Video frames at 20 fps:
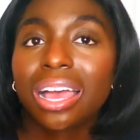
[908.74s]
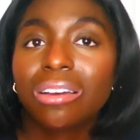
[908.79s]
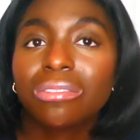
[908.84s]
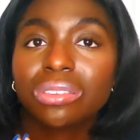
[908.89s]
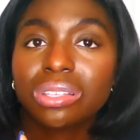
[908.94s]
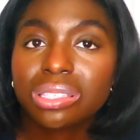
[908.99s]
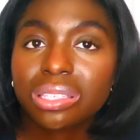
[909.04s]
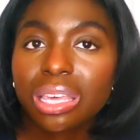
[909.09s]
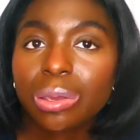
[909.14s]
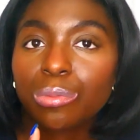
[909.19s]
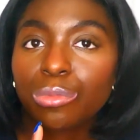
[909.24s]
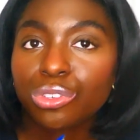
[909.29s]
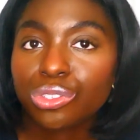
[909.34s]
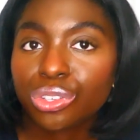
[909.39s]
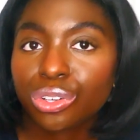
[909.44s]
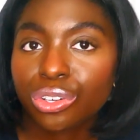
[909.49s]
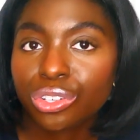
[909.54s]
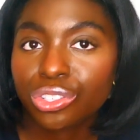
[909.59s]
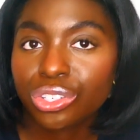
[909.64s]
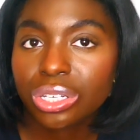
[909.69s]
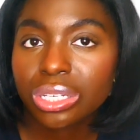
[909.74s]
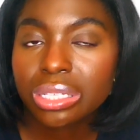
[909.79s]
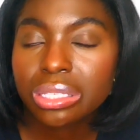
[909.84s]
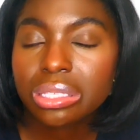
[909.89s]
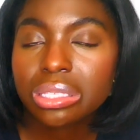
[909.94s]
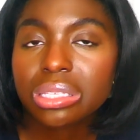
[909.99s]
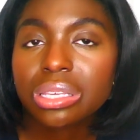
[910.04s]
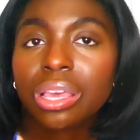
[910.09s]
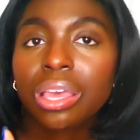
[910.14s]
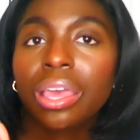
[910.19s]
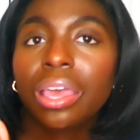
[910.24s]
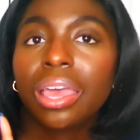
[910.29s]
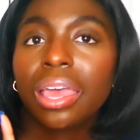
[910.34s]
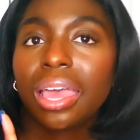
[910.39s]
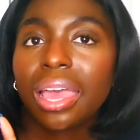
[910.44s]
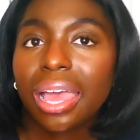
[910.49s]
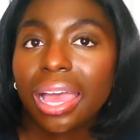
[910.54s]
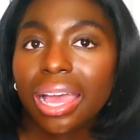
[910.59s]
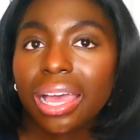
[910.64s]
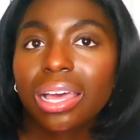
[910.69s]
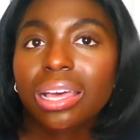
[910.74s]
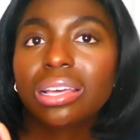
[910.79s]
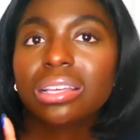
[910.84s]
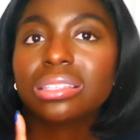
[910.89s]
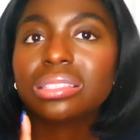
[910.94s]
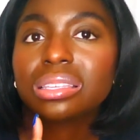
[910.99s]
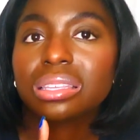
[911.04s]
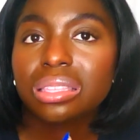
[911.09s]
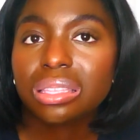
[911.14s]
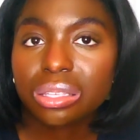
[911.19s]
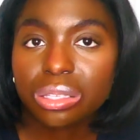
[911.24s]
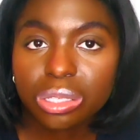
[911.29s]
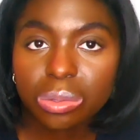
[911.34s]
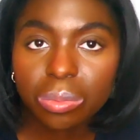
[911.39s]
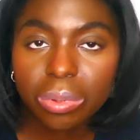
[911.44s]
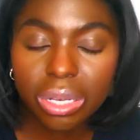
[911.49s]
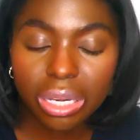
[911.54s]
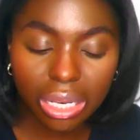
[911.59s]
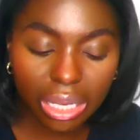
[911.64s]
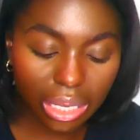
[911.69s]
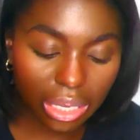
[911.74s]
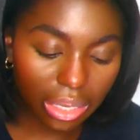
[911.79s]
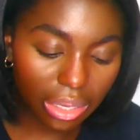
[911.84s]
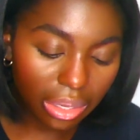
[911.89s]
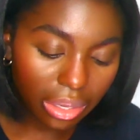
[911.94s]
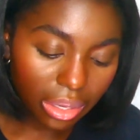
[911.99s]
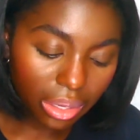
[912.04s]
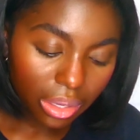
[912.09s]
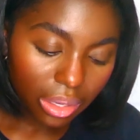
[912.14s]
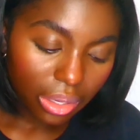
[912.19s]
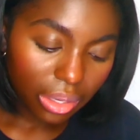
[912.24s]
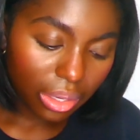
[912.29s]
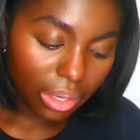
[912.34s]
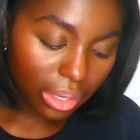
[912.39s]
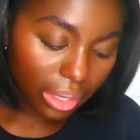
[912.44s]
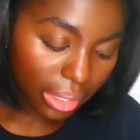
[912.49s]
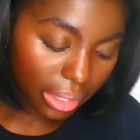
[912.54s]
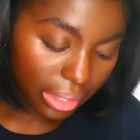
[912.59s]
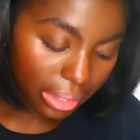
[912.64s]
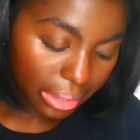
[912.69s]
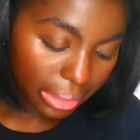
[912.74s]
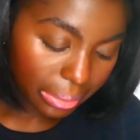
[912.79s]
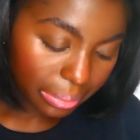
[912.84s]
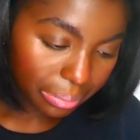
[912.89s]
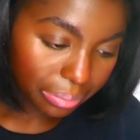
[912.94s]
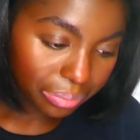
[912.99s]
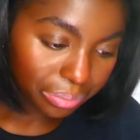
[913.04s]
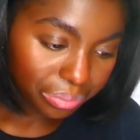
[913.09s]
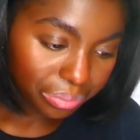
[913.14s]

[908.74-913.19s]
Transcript: the same resurgence as the Speedy. I